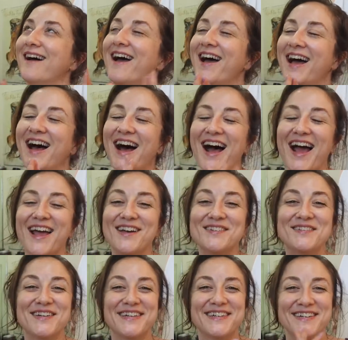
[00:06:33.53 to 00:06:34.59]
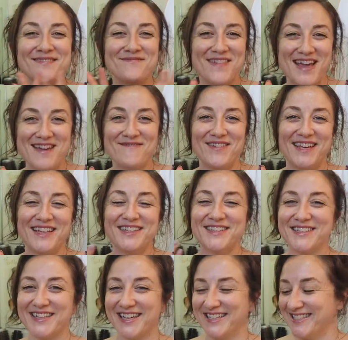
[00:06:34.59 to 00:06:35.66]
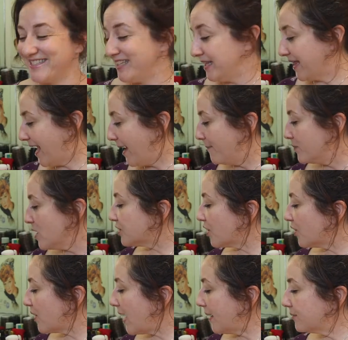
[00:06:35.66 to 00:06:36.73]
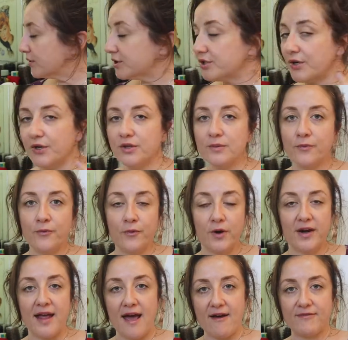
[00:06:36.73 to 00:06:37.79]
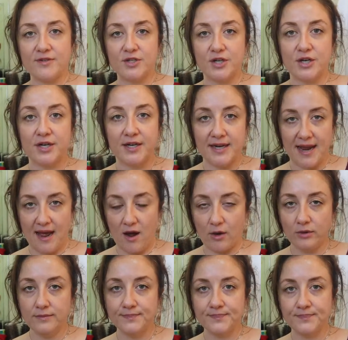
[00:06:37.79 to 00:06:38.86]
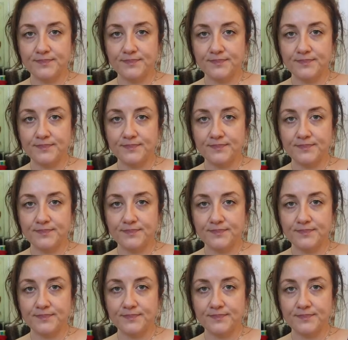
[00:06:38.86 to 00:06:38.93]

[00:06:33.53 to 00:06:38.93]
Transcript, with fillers: I will maybe look into that. So I will show you the before and after now